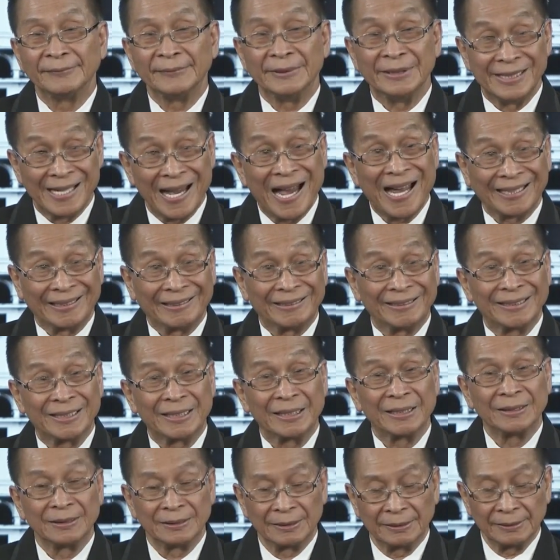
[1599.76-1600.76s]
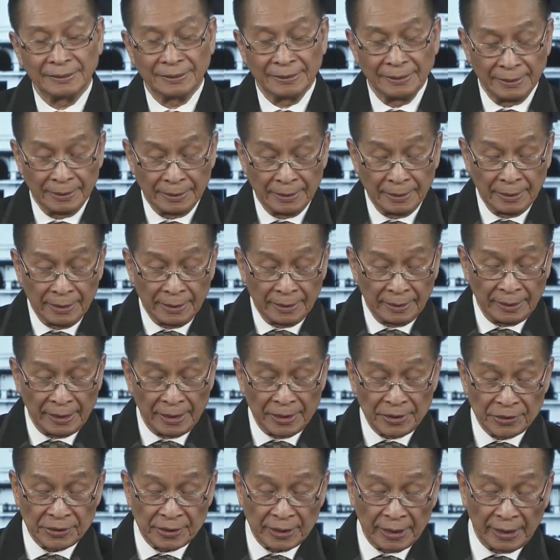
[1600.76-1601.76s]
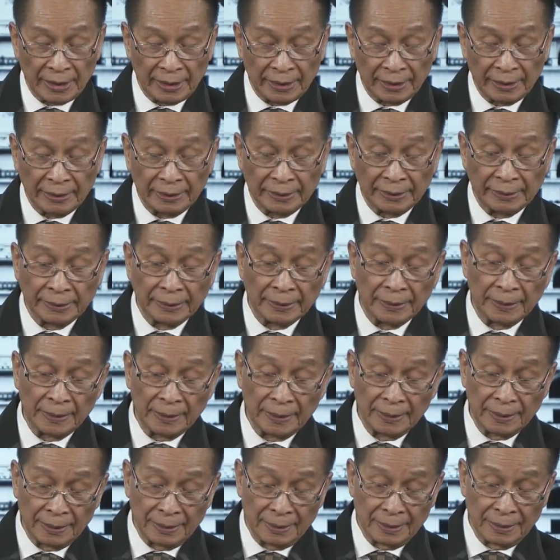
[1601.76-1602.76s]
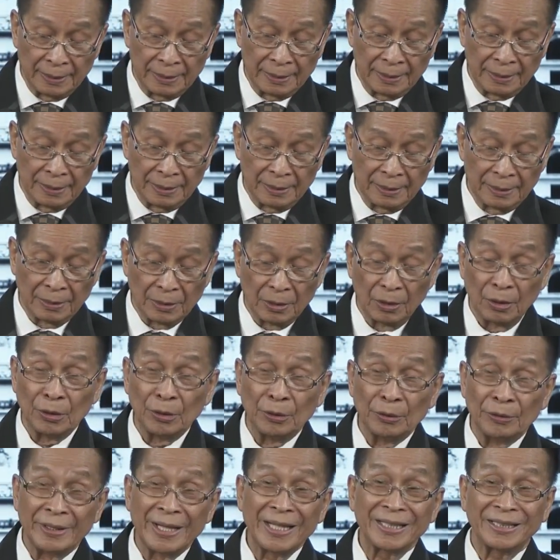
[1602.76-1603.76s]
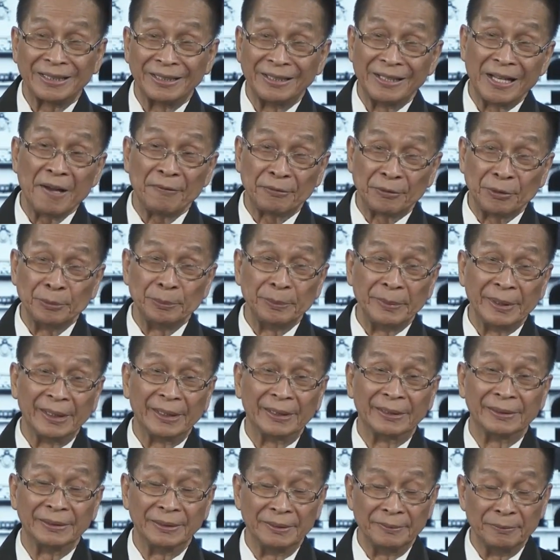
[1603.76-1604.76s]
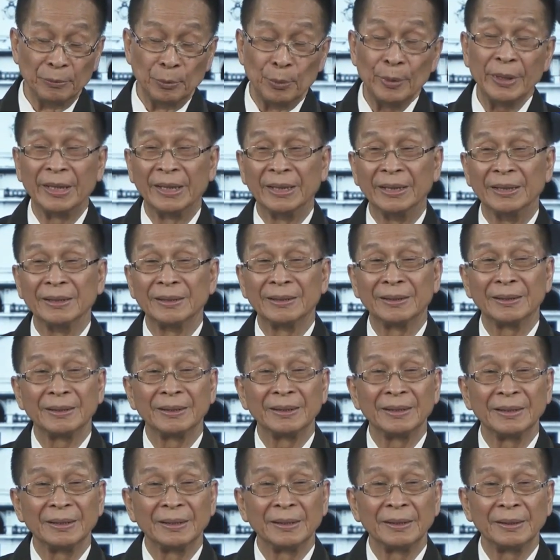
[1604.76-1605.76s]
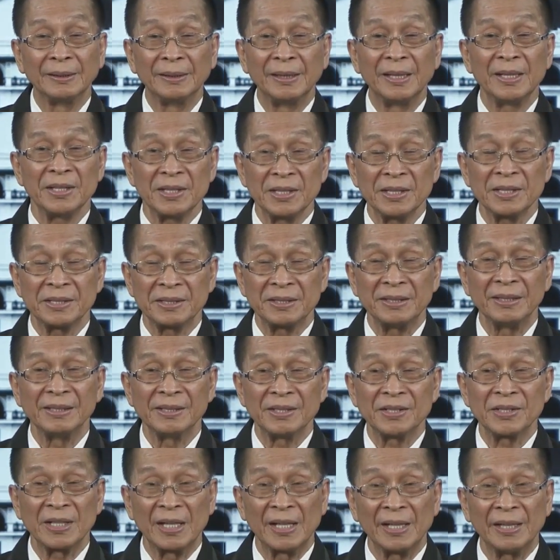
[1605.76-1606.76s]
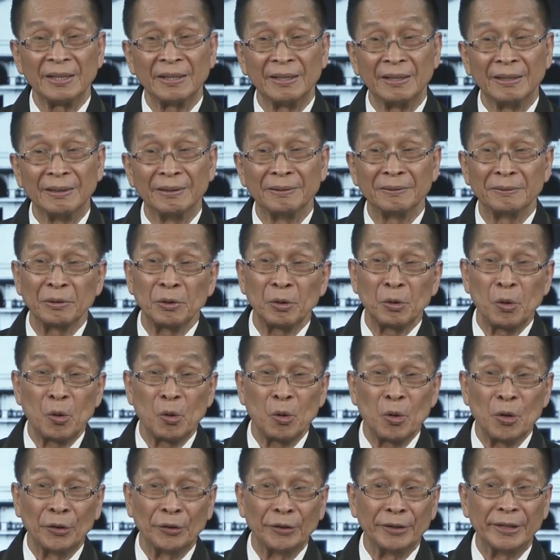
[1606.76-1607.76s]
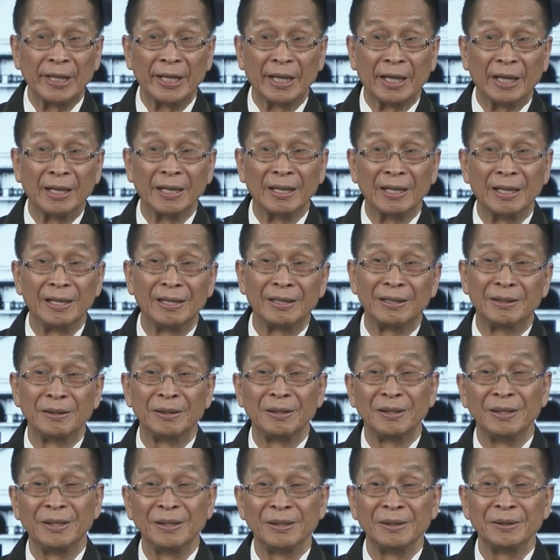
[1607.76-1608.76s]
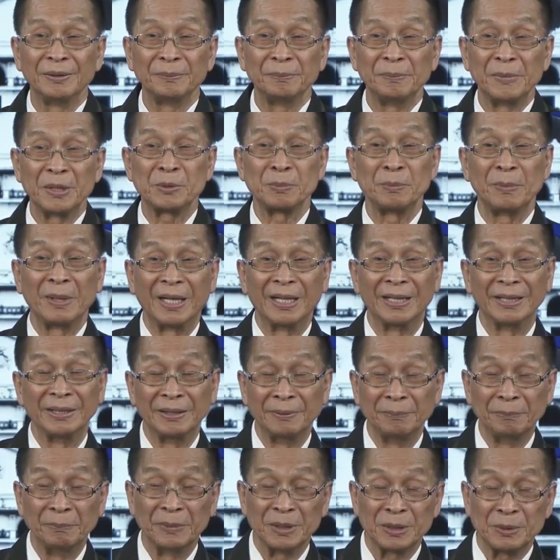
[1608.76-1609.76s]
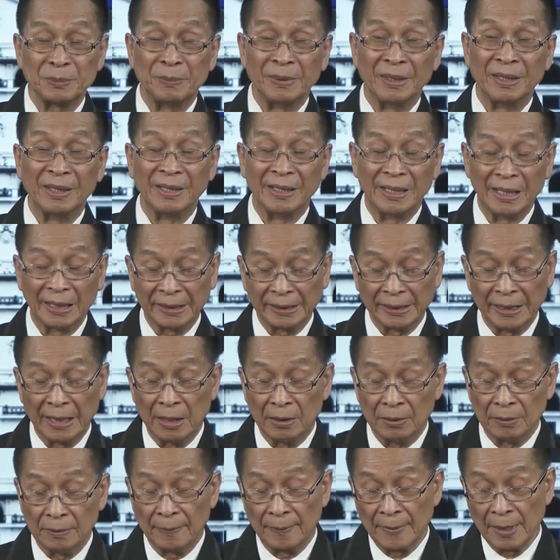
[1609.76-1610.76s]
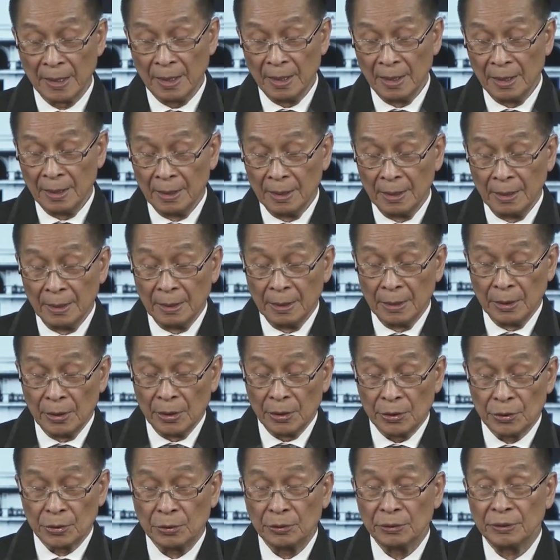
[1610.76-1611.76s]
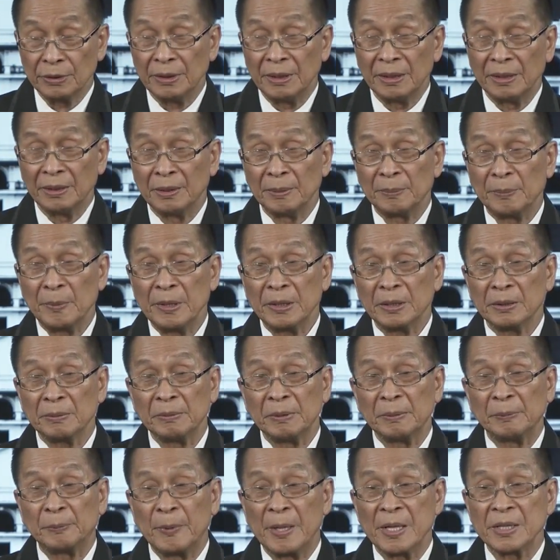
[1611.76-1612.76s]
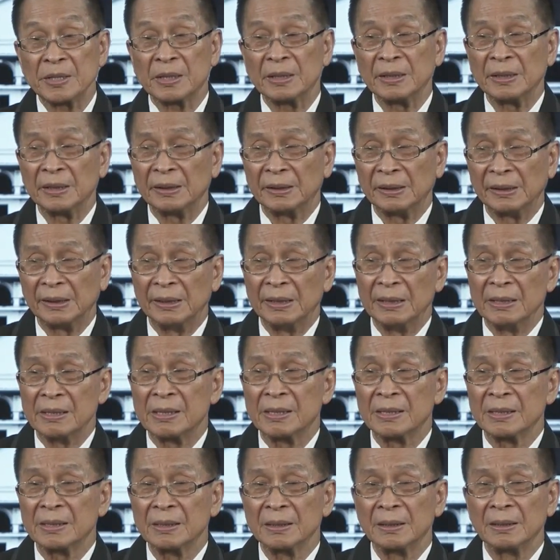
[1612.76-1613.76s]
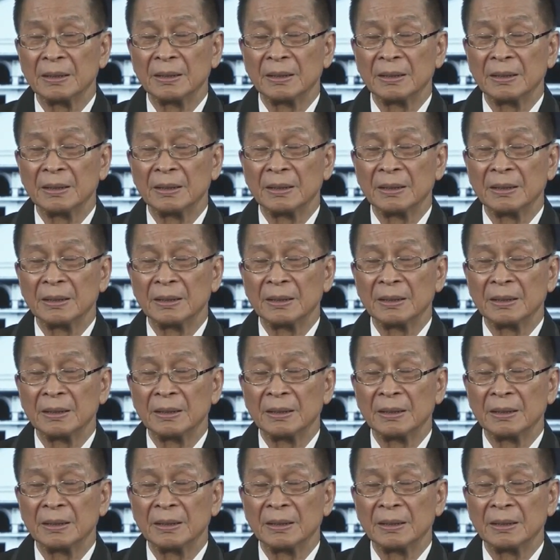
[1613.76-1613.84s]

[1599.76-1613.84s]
got. They say, although not enough to make them win, they still say na kukonte, mas malaki daw. So the point of the president is,